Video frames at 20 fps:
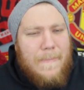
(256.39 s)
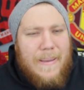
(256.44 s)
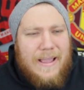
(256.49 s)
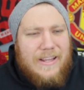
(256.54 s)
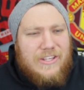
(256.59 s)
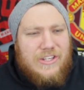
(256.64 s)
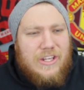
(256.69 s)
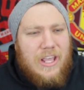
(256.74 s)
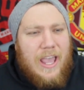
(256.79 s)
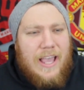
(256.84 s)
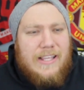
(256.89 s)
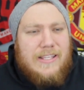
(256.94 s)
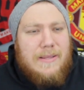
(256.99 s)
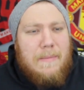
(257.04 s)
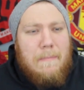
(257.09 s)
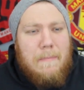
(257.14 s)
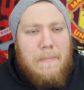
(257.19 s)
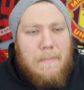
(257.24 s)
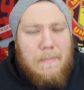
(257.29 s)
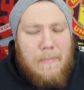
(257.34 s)
it's
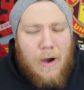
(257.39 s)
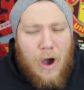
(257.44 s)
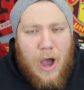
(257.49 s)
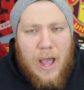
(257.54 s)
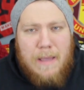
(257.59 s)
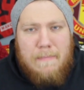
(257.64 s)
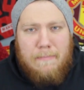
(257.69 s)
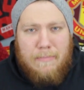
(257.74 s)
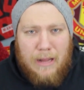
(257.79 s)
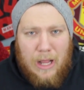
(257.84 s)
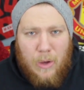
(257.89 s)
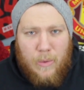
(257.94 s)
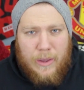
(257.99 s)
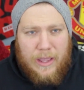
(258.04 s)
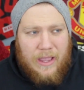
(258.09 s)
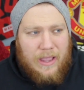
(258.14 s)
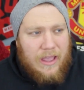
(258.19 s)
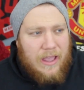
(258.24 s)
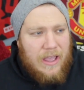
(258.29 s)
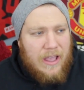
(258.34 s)

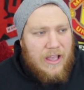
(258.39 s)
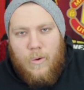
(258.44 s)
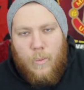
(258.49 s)
mind-blowing.